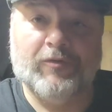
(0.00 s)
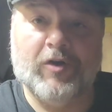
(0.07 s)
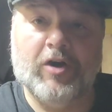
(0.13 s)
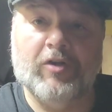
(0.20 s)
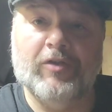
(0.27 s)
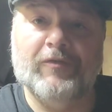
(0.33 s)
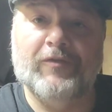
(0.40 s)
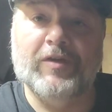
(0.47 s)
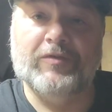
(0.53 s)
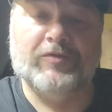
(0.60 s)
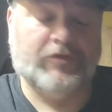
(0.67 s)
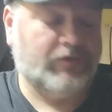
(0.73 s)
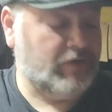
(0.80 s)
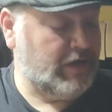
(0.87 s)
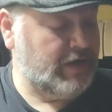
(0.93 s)
fret on the 5th
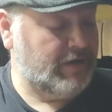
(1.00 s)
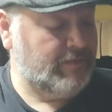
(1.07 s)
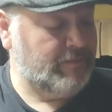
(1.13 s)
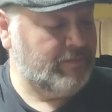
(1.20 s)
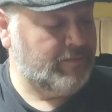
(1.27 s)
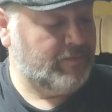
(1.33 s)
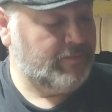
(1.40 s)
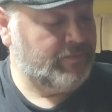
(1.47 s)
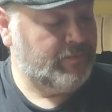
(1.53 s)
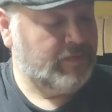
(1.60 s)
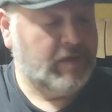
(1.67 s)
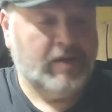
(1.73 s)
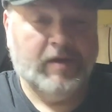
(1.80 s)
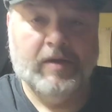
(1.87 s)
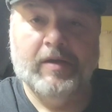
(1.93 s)
string,
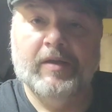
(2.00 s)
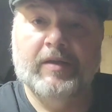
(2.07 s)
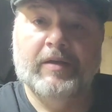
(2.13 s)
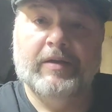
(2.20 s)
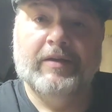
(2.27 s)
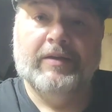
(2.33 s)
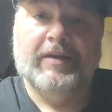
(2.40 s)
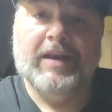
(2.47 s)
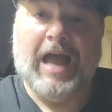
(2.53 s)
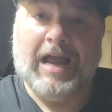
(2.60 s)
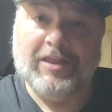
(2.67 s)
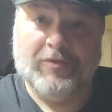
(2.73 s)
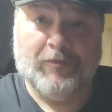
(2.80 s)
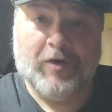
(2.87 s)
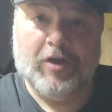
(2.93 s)

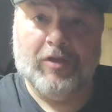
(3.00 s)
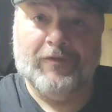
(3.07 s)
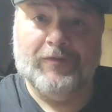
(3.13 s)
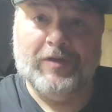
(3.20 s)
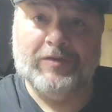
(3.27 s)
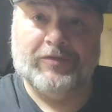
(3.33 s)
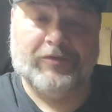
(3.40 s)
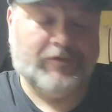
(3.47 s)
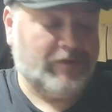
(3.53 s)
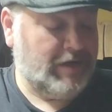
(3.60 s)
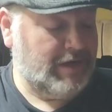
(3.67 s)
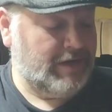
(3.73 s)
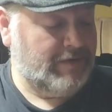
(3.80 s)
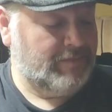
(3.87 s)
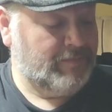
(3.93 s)
9th fret on the 5th
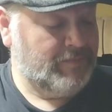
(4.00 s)
string,